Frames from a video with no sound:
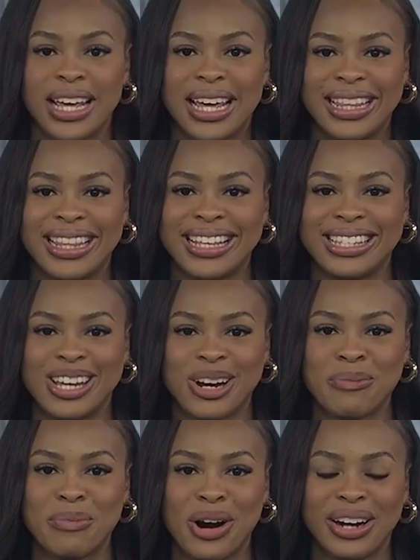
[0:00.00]
This year
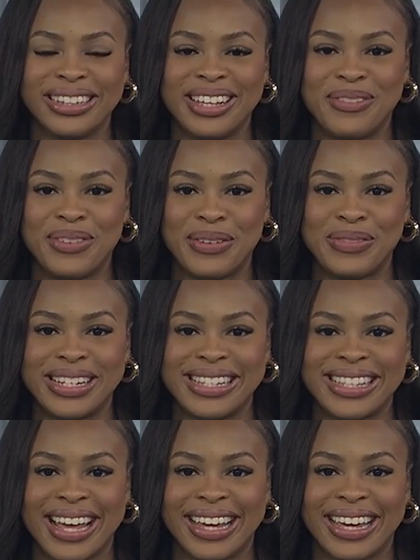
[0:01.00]
marked the
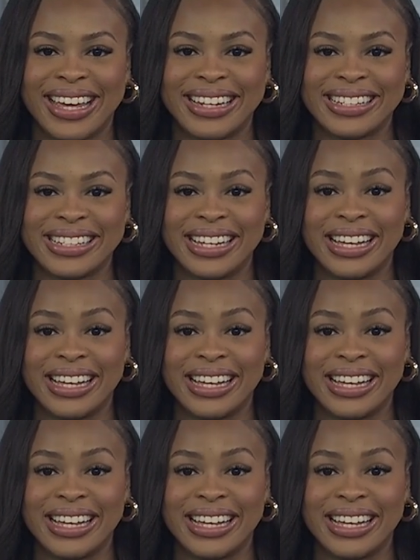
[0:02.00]
52nd